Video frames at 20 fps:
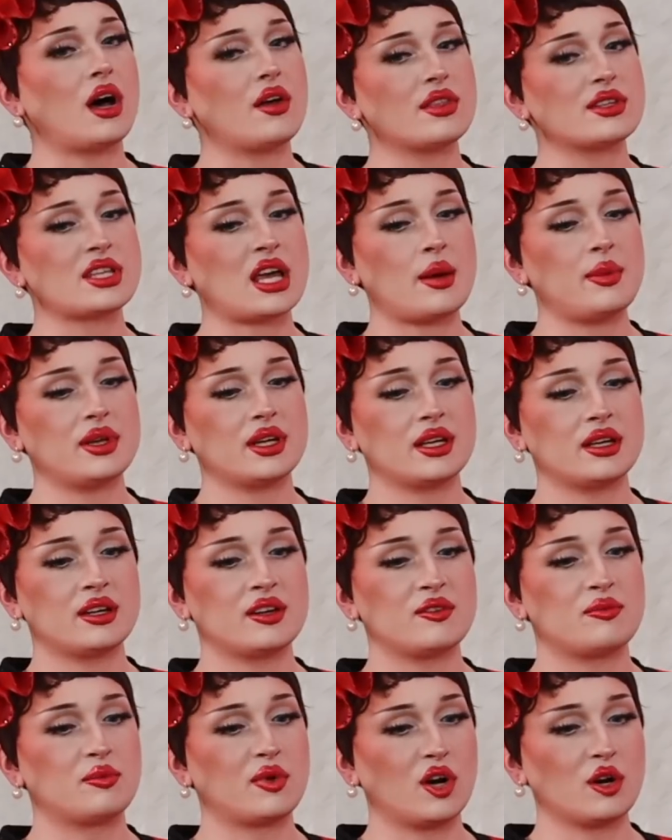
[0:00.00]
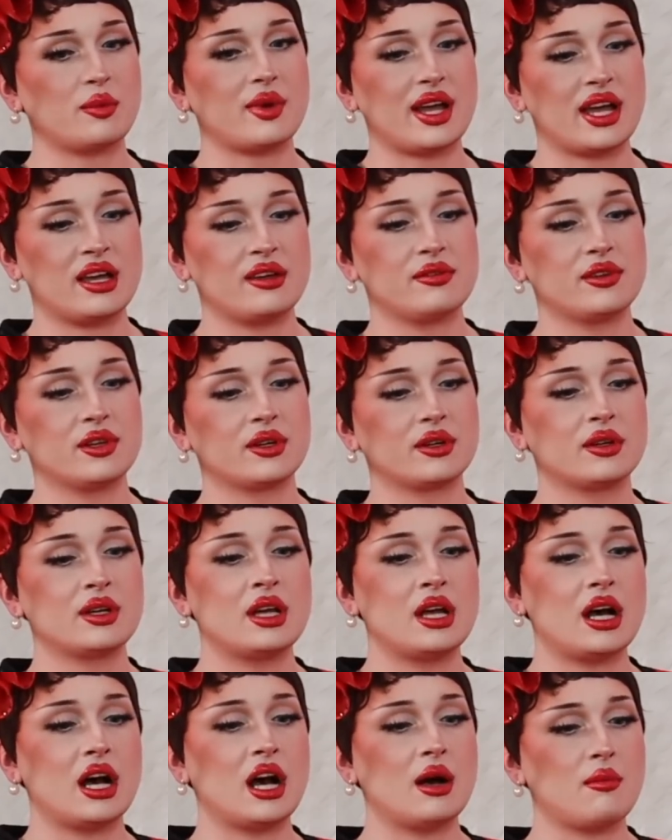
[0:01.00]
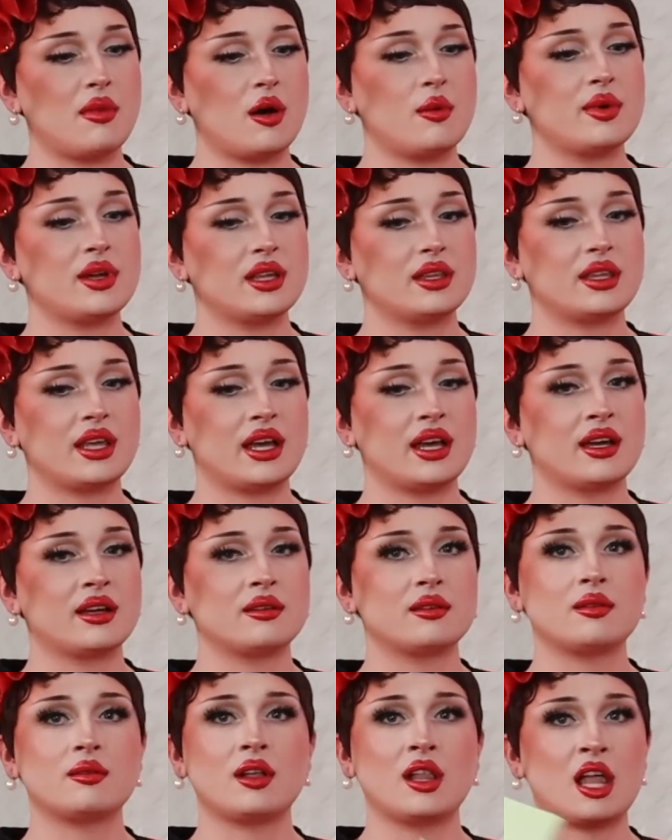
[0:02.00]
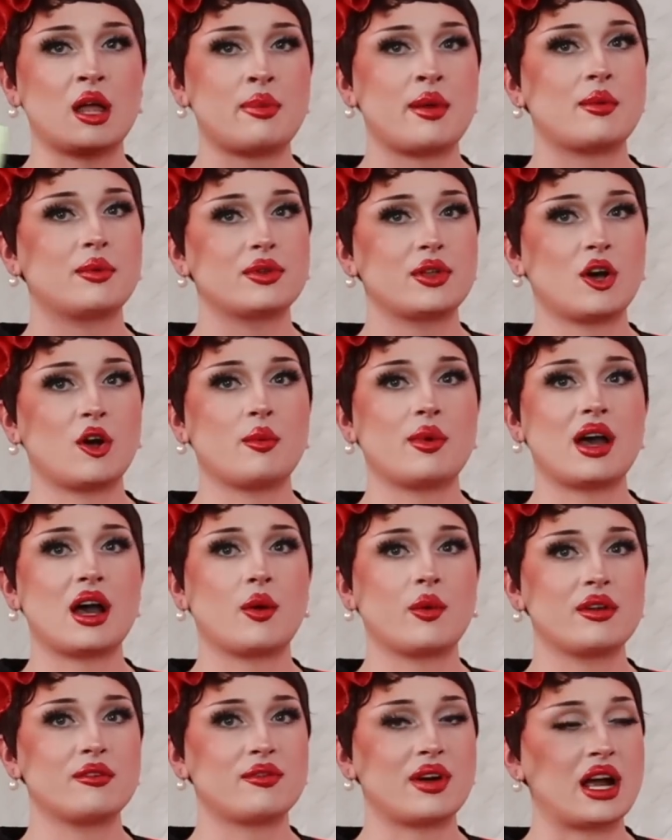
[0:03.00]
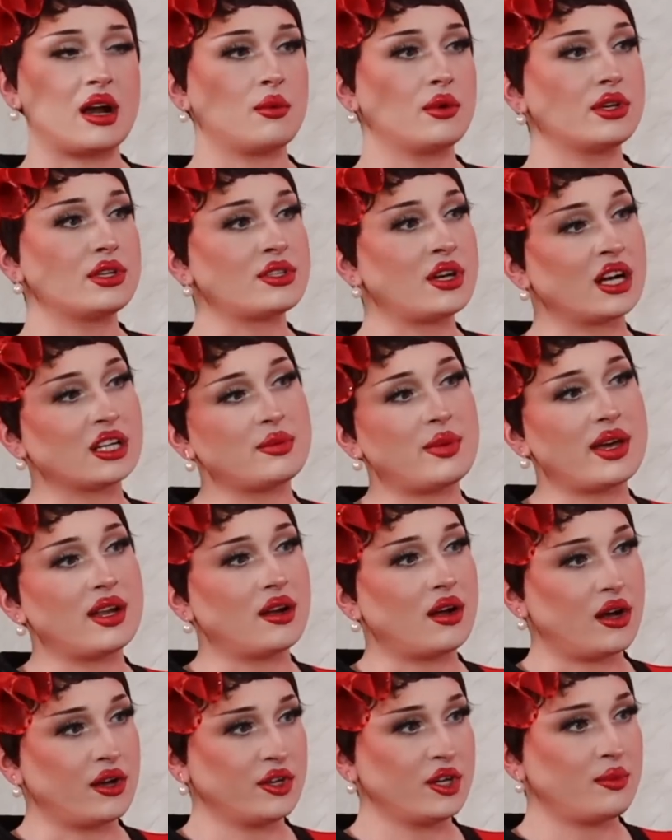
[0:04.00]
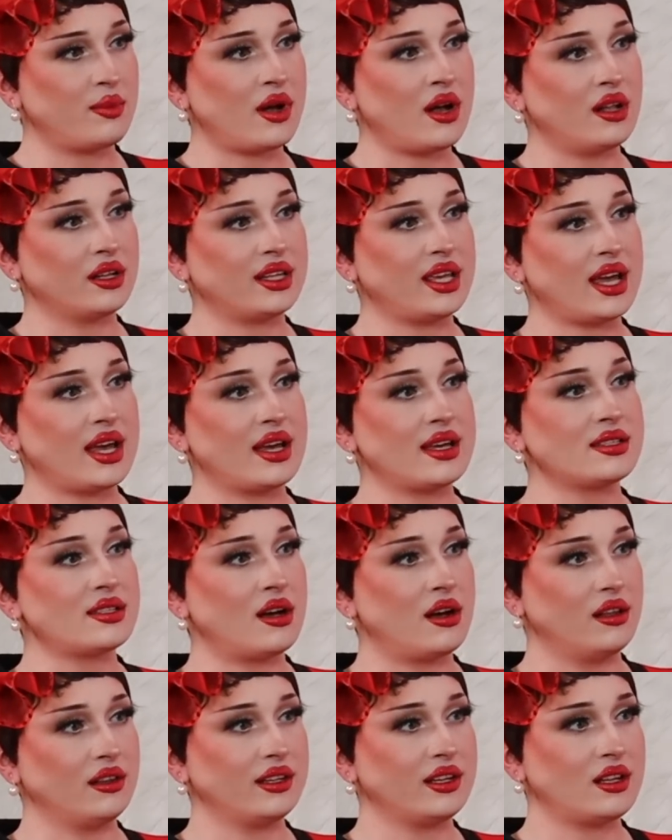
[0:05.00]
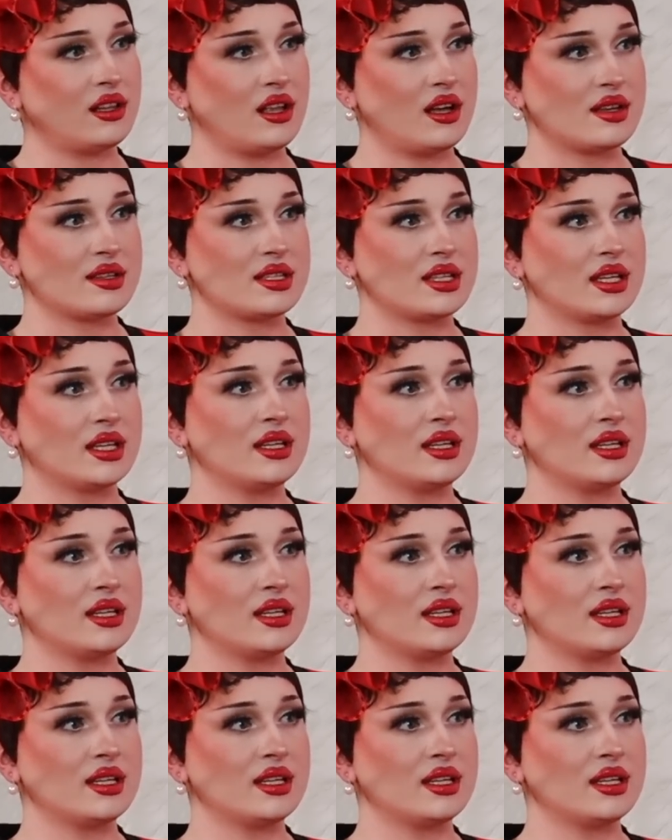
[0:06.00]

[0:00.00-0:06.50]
On the topic of broke behavior, a moment that a lot of people know about went viral. You talked about it on your podcast, Hall and Closet.